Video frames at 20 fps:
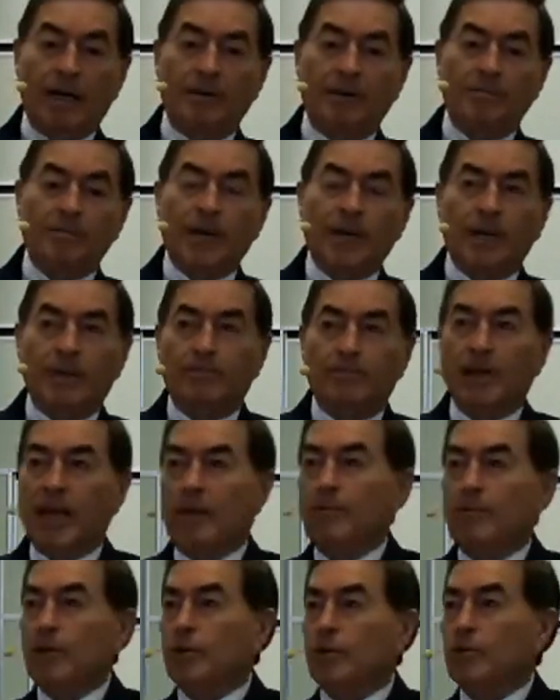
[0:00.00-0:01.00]
be able to
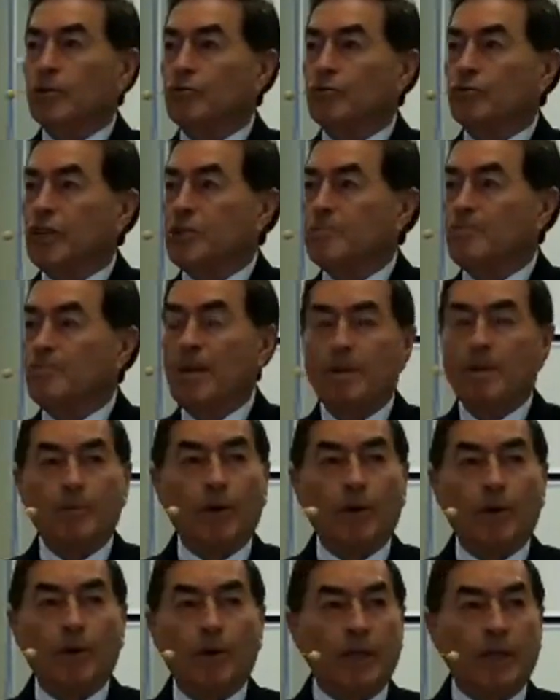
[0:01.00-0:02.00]
reach people that
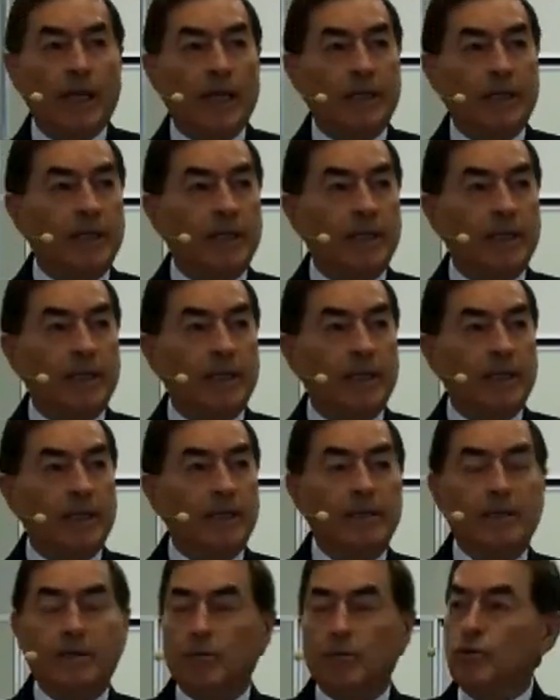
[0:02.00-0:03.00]
do not
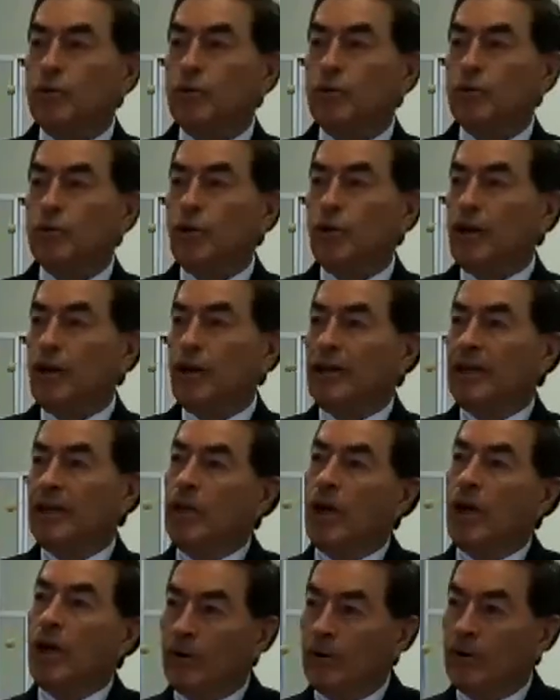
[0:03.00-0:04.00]
even know
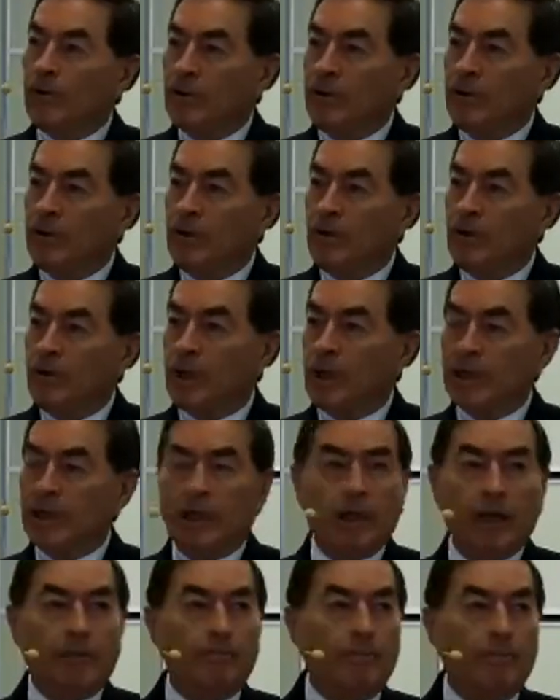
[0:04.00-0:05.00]
what the Bible
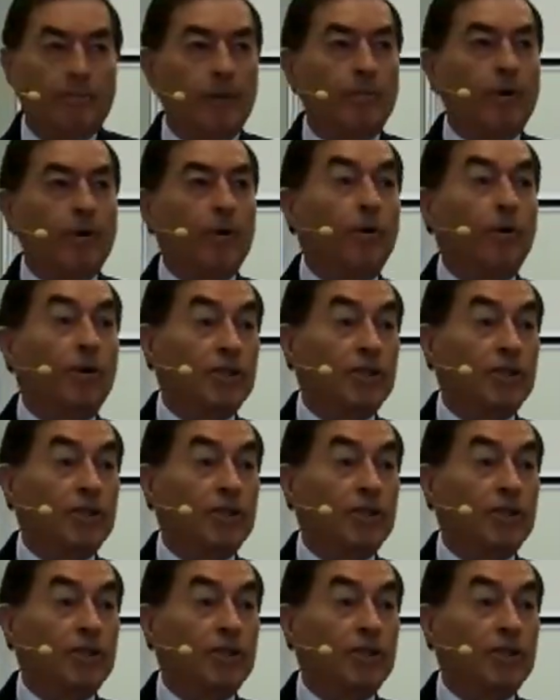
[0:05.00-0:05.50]
looks like.